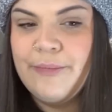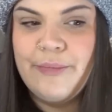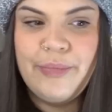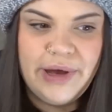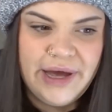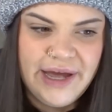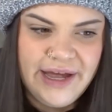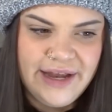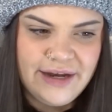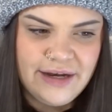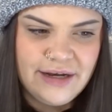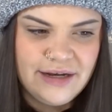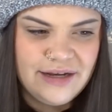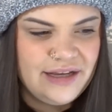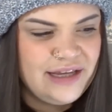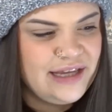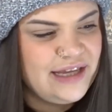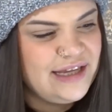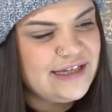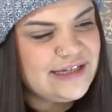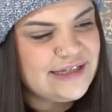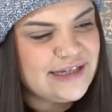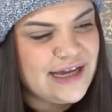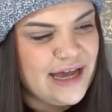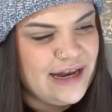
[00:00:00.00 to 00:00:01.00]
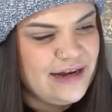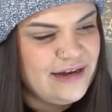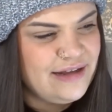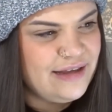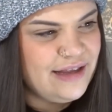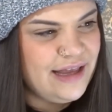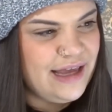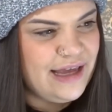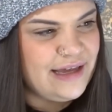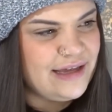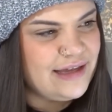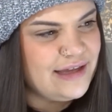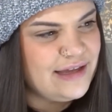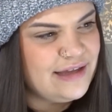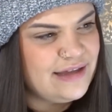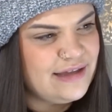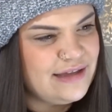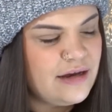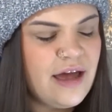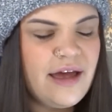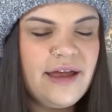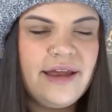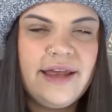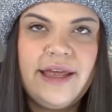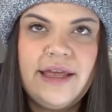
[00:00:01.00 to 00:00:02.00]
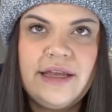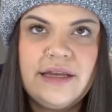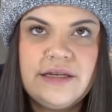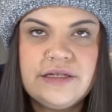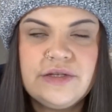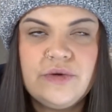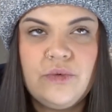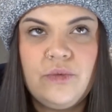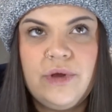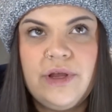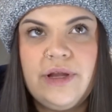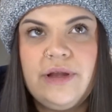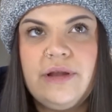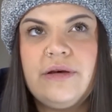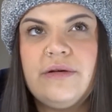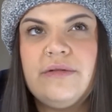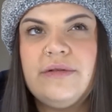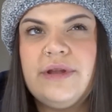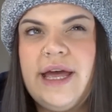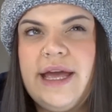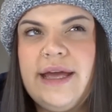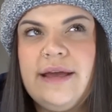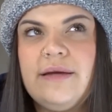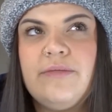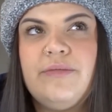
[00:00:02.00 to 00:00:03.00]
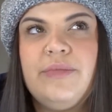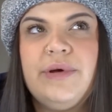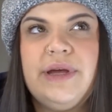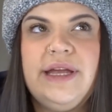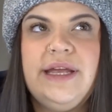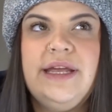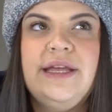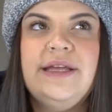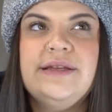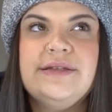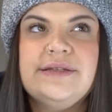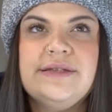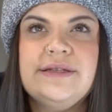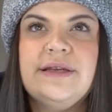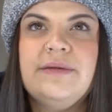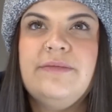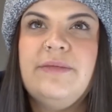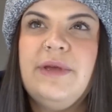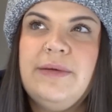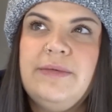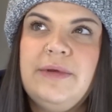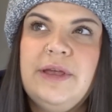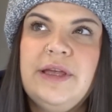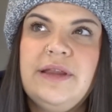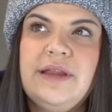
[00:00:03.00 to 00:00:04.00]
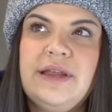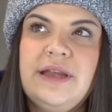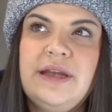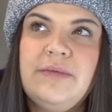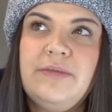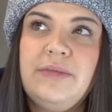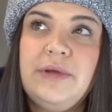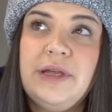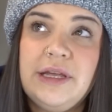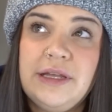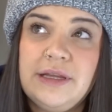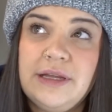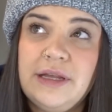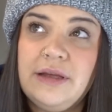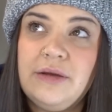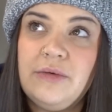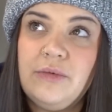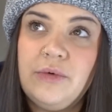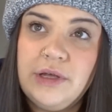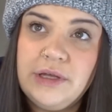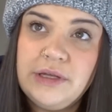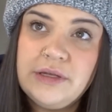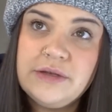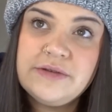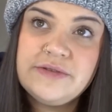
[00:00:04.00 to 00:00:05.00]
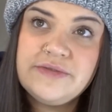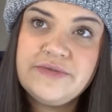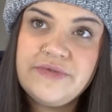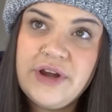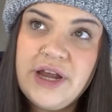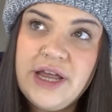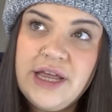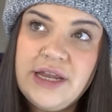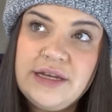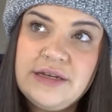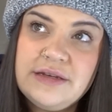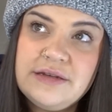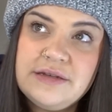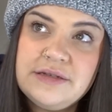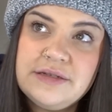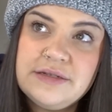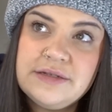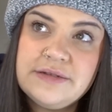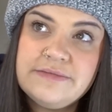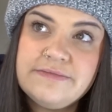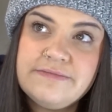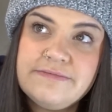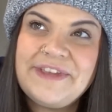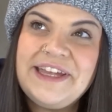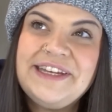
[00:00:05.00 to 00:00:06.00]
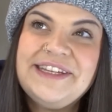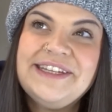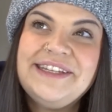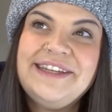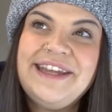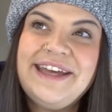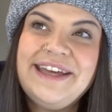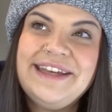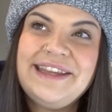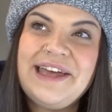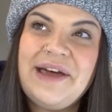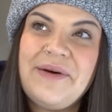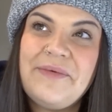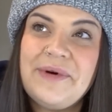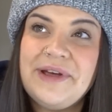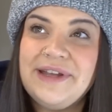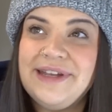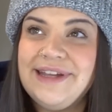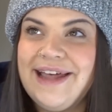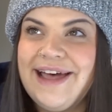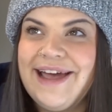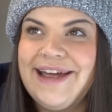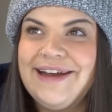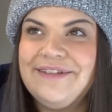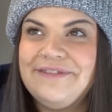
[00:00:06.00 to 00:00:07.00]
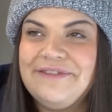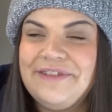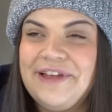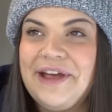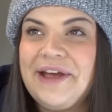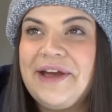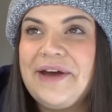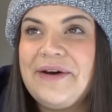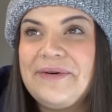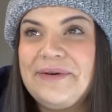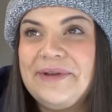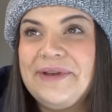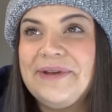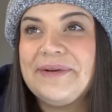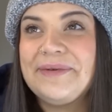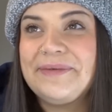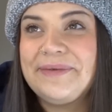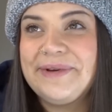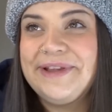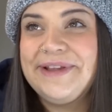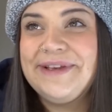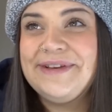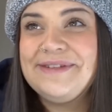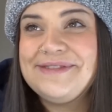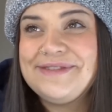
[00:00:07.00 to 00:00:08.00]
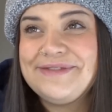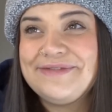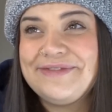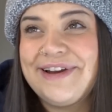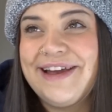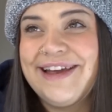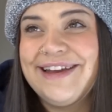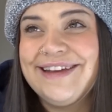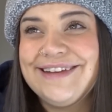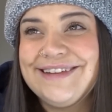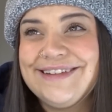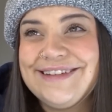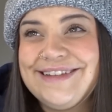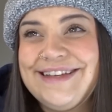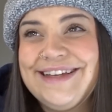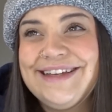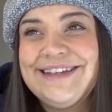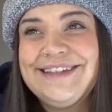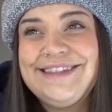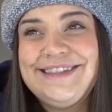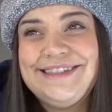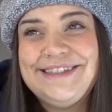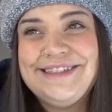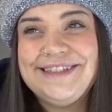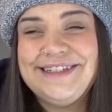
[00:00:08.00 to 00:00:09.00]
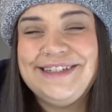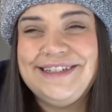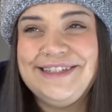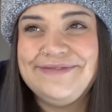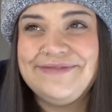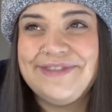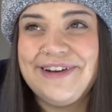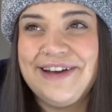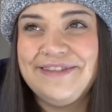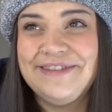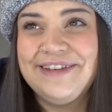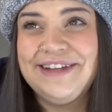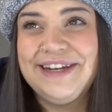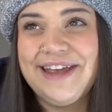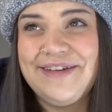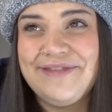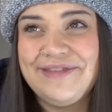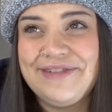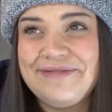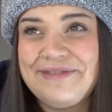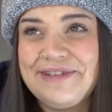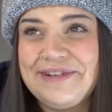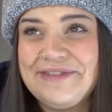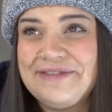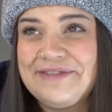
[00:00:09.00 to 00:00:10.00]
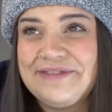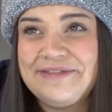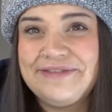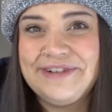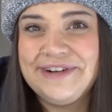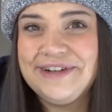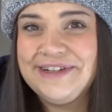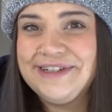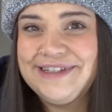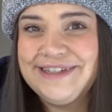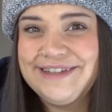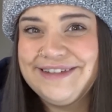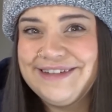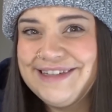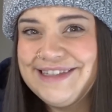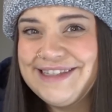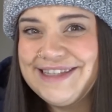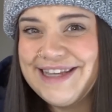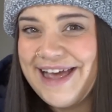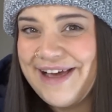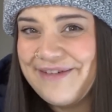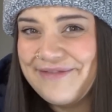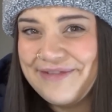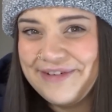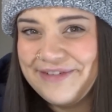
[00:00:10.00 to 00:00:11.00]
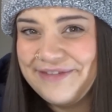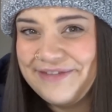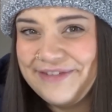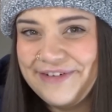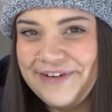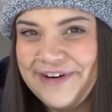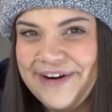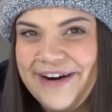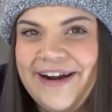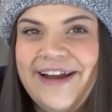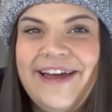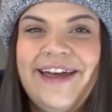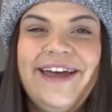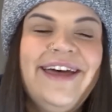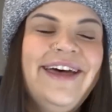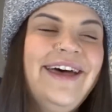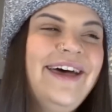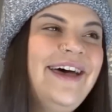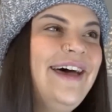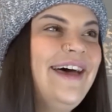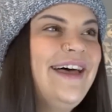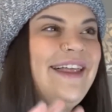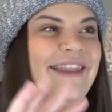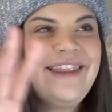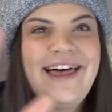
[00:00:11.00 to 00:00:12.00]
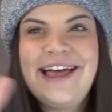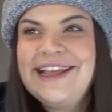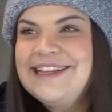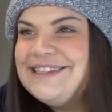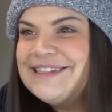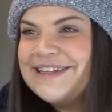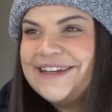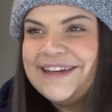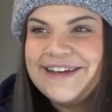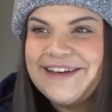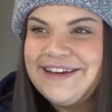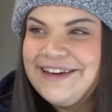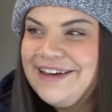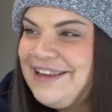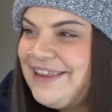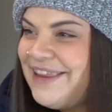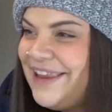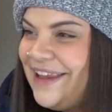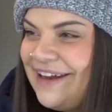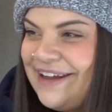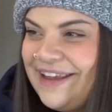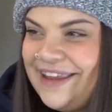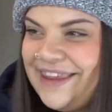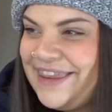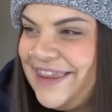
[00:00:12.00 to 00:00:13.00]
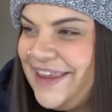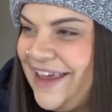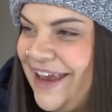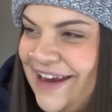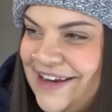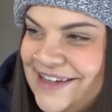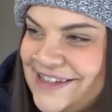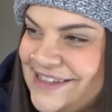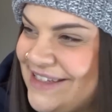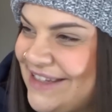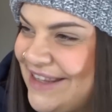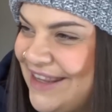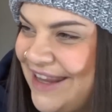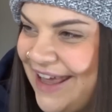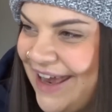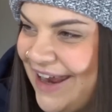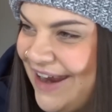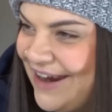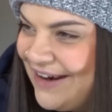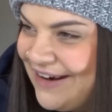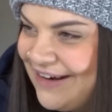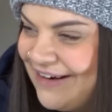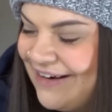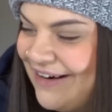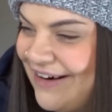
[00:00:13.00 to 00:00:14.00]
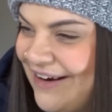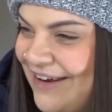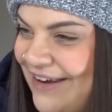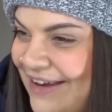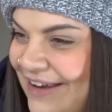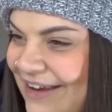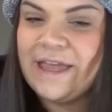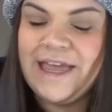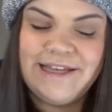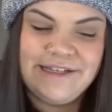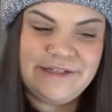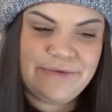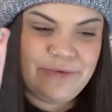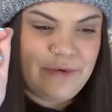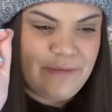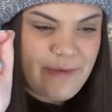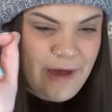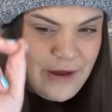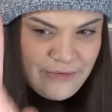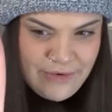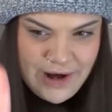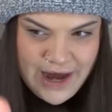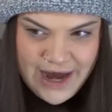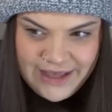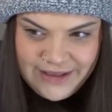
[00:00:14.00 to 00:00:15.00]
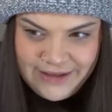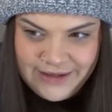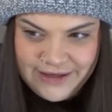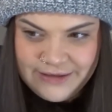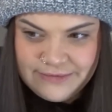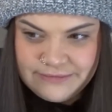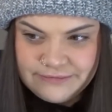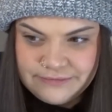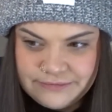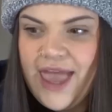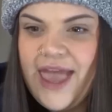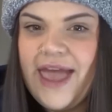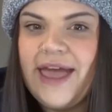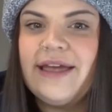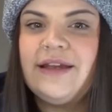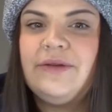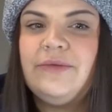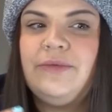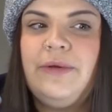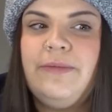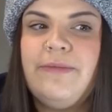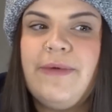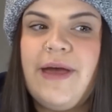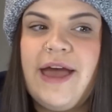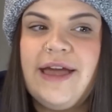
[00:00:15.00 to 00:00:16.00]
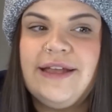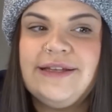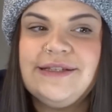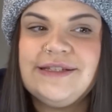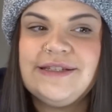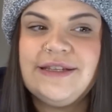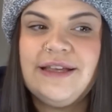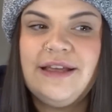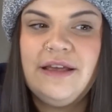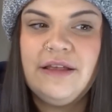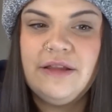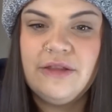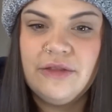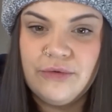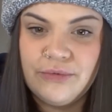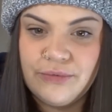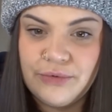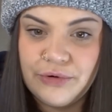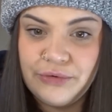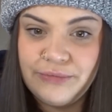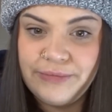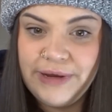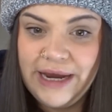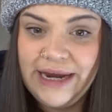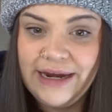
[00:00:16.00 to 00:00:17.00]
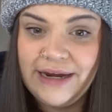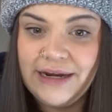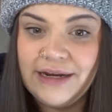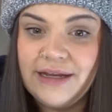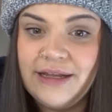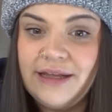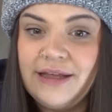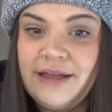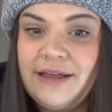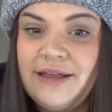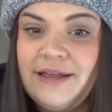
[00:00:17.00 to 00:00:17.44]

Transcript: But he's kind of like not into Willow like, but he's maybe he'll end up being like Willow's friend. I did like that one line of like, "Oh, you're Willow's friend," because she's probably never been referred to as that before. Lots of good little things in there. Okay, so we met Riley and we met the roommate.